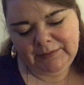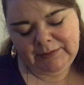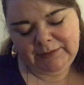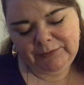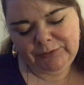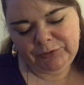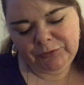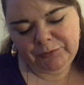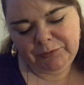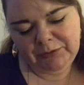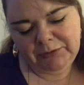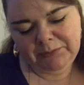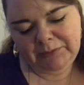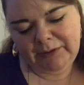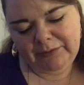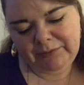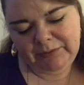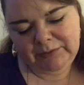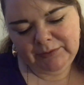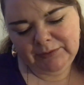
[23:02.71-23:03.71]
And I've shuffled them and
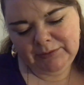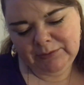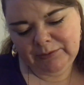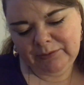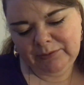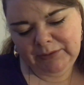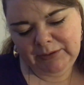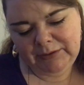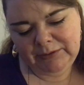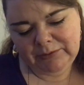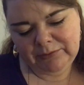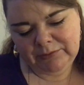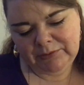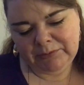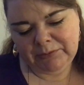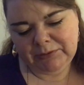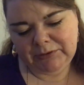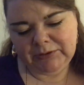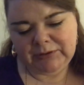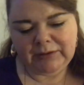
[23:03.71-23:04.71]
everything, so I really don't
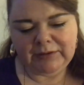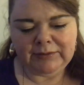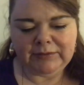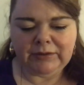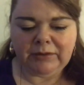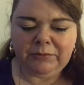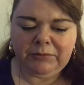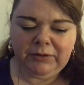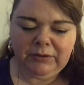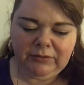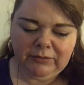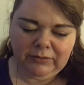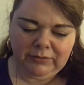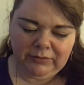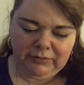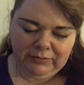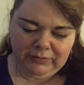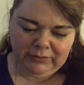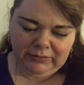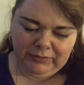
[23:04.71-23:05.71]
know what they're trying to tell me.
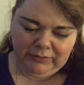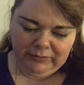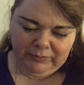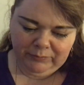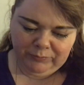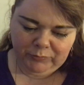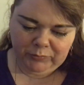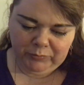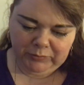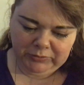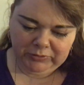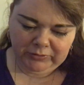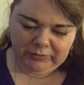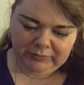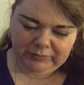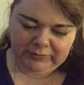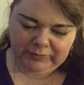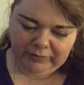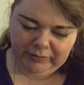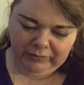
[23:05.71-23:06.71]
We
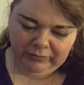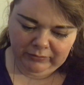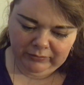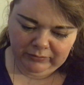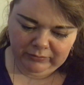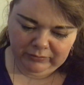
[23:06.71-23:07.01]
shall see.